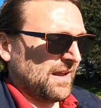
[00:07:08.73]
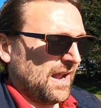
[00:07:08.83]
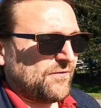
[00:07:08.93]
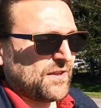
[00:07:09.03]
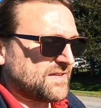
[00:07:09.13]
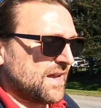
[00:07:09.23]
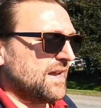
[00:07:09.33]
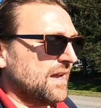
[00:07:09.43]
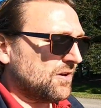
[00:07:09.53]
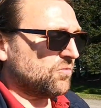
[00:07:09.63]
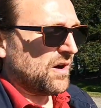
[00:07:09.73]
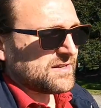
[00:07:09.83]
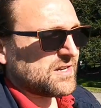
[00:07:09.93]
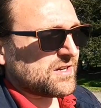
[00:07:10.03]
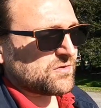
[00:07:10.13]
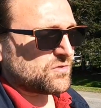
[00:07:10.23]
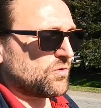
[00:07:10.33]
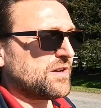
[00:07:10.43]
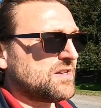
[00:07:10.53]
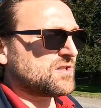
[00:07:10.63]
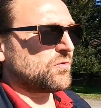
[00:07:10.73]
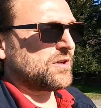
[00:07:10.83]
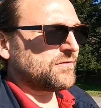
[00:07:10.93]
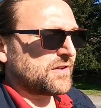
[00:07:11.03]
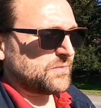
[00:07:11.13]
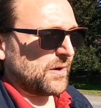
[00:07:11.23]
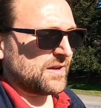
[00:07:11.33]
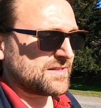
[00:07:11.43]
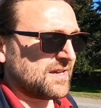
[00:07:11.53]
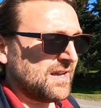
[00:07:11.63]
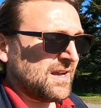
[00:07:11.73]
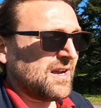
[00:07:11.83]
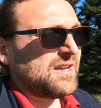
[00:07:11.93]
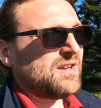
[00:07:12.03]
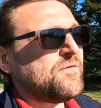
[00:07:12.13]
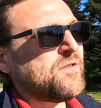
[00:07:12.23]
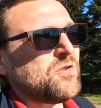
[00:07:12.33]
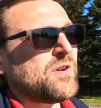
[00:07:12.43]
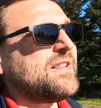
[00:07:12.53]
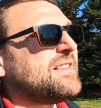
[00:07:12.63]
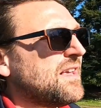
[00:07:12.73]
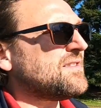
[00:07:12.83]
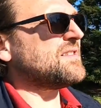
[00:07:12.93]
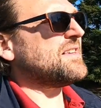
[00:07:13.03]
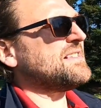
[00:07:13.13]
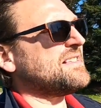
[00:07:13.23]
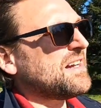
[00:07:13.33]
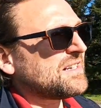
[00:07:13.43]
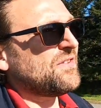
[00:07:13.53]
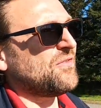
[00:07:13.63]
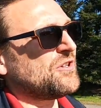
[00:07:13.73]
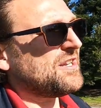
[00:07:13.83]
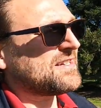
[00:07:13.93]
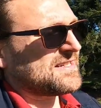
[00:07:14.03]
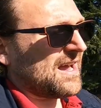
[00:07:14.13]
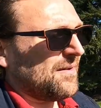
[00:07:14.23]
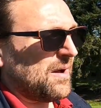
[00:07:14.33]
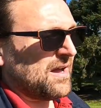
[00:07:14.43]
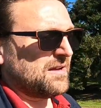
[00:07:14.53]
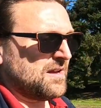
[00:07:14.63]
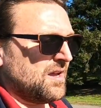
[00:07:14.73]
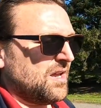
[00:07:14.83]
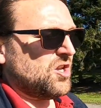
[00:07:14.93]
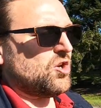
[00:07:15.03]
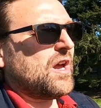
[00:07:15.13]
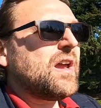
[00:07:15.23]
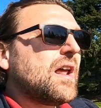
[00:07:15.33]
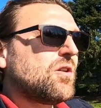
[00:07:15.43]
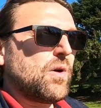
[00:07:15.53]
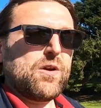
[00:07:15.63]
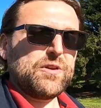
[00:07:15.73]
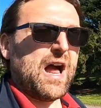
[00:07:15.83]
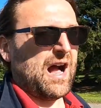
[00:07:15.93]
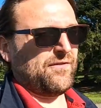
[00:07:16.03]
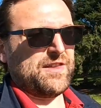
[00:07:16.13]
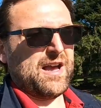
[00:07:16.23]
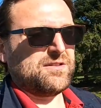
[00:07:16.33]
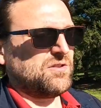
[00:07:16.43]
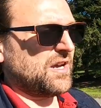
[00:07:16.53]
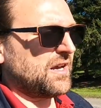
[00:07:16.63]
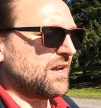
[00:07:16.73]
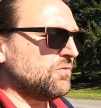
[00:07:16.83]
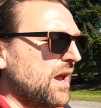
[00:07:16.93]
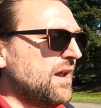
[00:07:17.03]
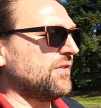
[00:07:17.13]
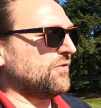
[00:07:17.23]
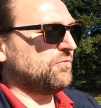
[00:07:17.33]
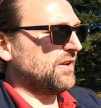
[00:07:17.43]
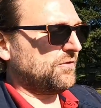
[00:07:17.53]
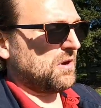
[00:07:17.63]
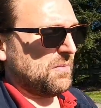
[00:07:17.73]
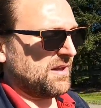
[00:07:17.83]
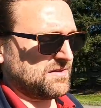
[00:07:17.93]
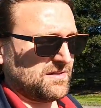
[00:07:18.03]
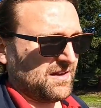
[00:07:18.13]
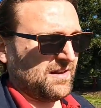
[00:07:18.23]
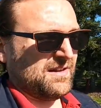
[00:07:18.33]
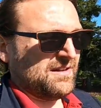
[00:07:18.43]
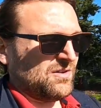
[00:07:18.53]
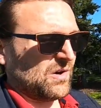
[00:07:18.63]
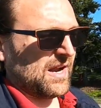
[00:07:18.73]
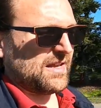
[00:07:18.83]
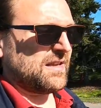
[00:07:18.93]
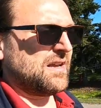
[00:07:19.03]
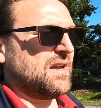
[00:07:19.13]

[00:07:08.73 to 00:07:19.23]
And if they say 1 year's worth of experience, if you intensely study for the exam, you can get away with half that. You can get away with 3 months, right?